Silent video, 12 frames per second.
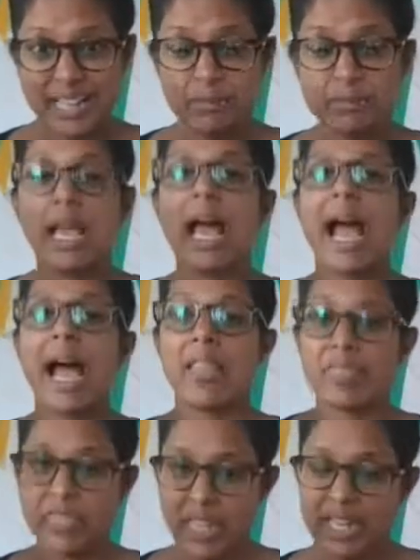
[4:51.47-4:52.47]
and
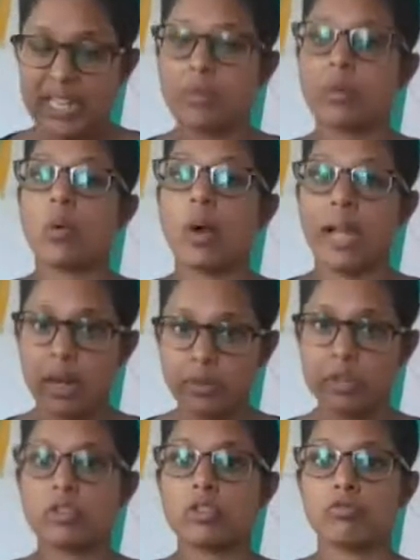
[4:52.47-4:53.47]
then it will help you to
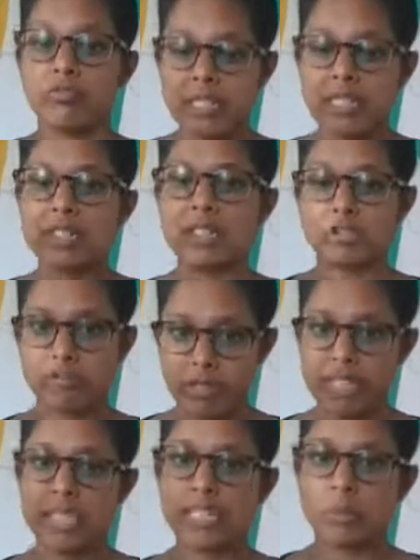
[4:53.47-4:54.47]
read the tricky
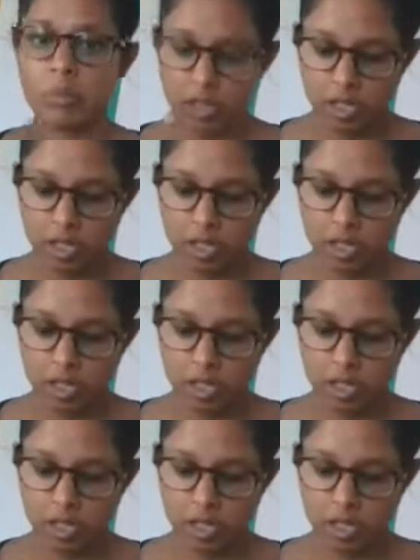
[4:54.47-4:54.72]
word.